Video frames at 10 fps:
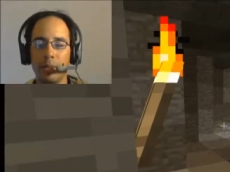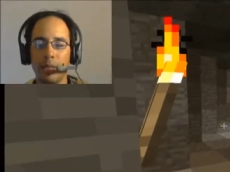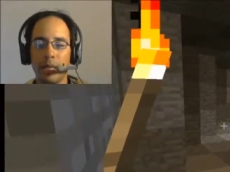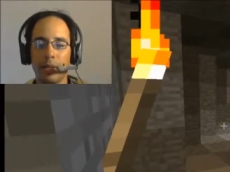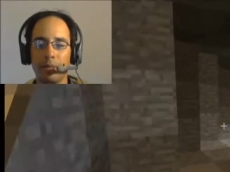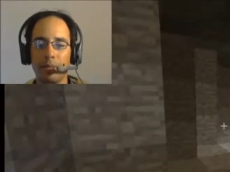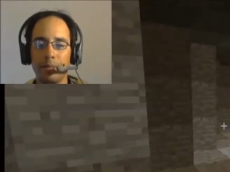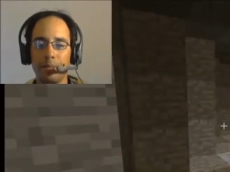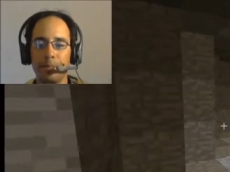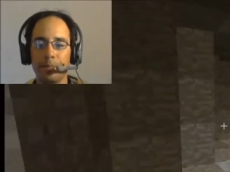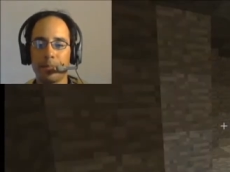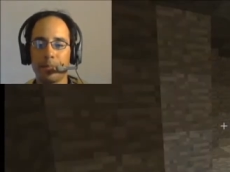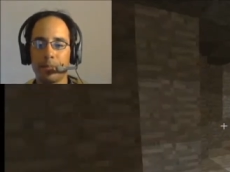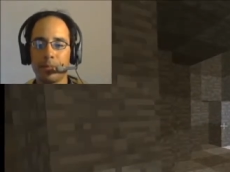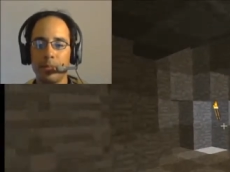I'll use my dagger.
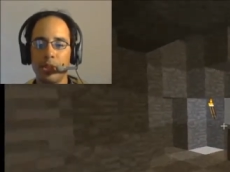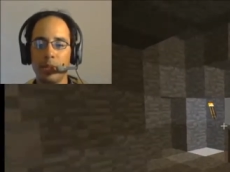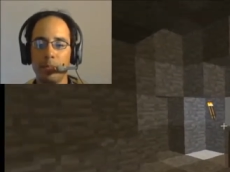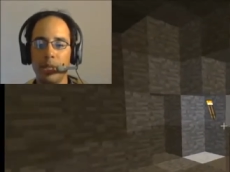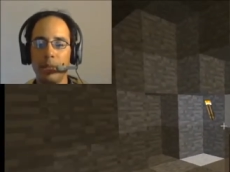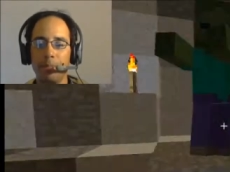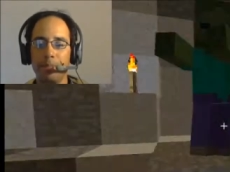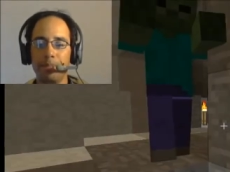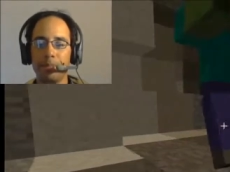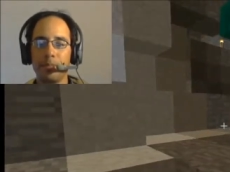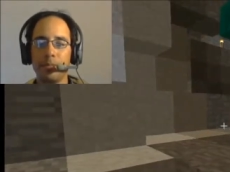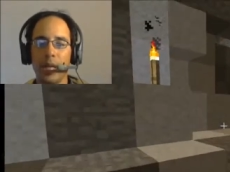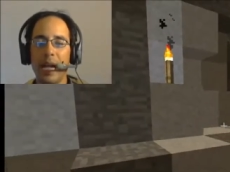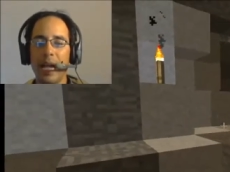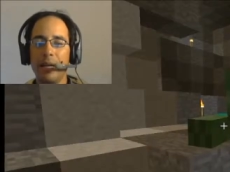Tip, buddy?
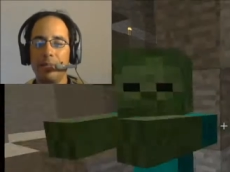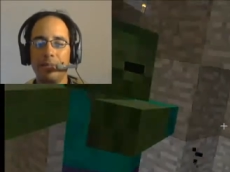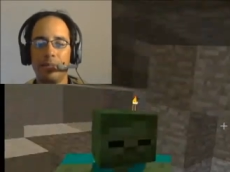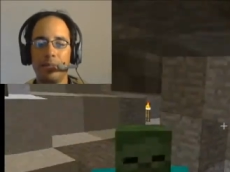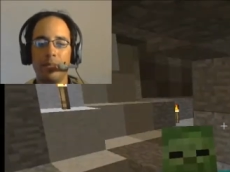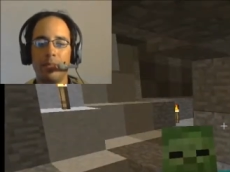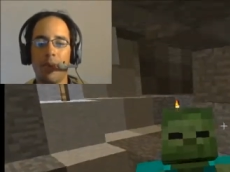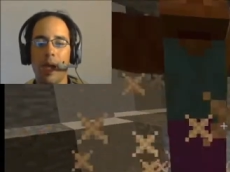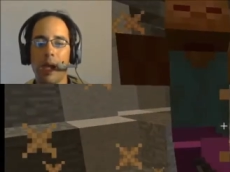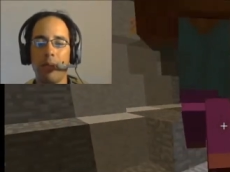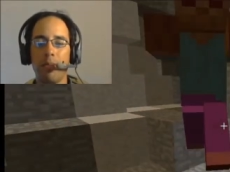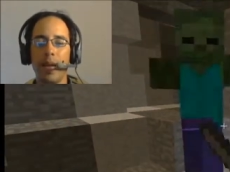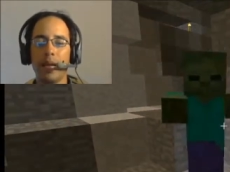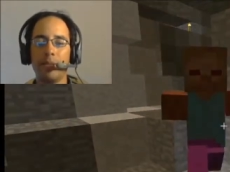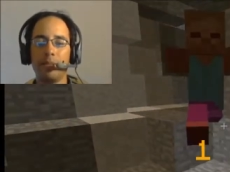Da!
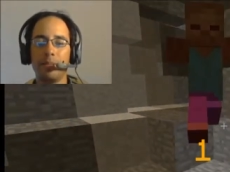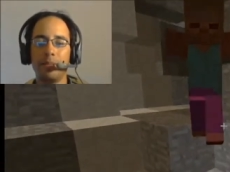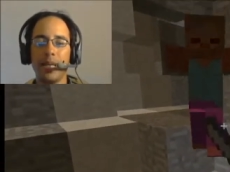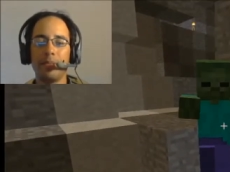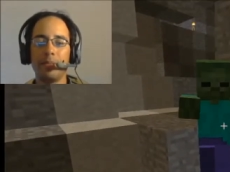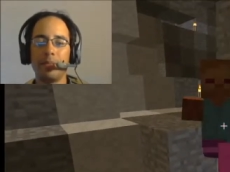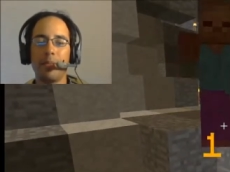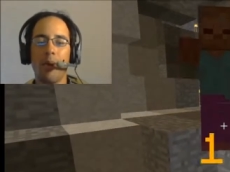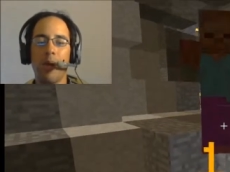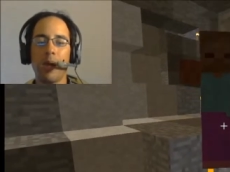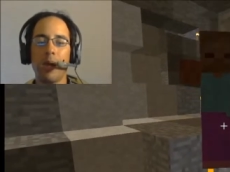Back up! Back up!